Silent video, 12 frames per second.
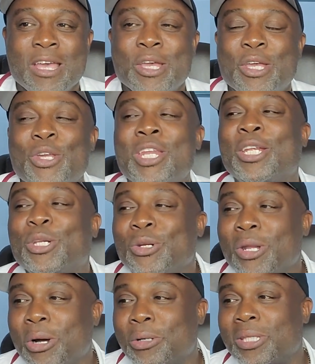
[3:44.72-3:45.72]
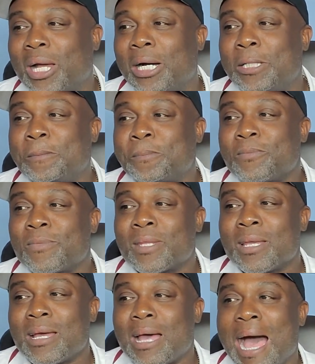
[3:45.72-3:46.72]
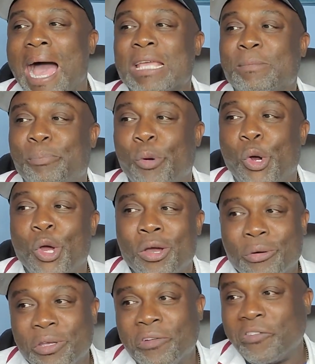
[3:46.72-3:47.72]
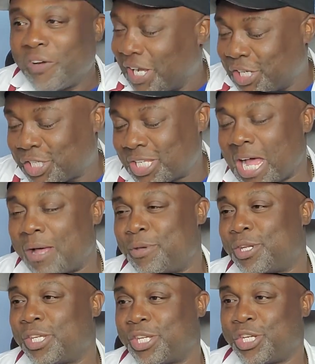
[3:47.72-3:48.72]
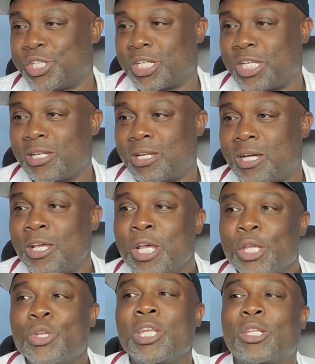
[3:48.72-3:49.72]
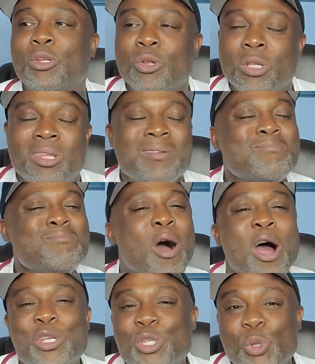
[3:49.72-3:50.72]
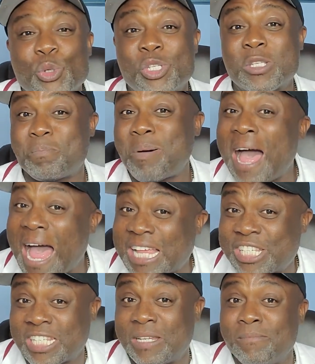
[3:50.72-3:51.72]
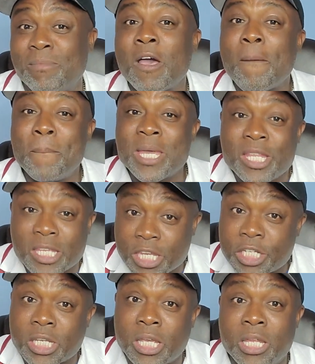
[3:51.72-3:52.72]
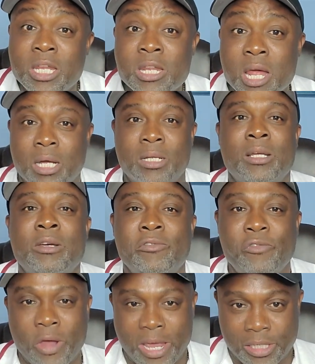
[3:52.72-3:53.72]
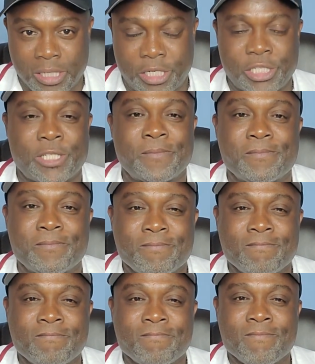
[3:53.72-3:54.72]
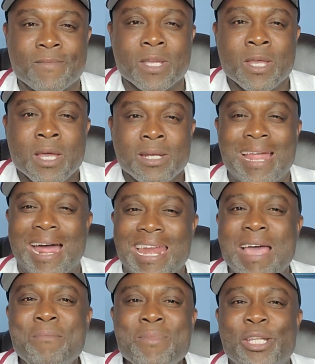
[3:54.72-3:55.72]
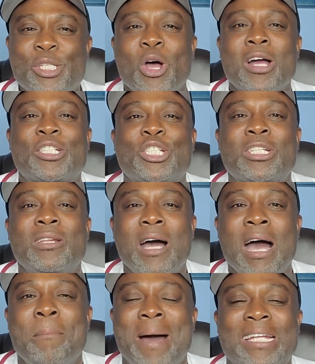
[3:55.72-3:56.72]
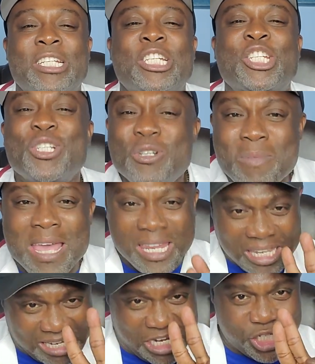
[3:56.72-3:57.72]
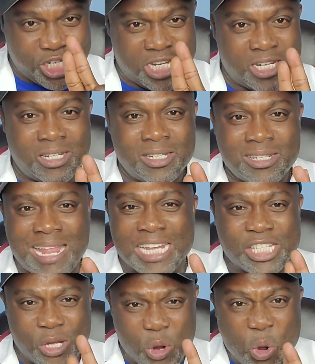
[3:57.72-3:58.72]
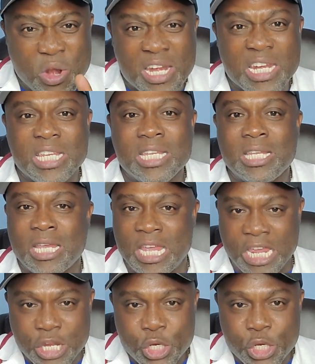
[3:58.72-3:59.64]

You need to know the hyperreflexia medication. You need to know the muscle spasm medication for NCLEX. Now let me talk about 2 medications that's only in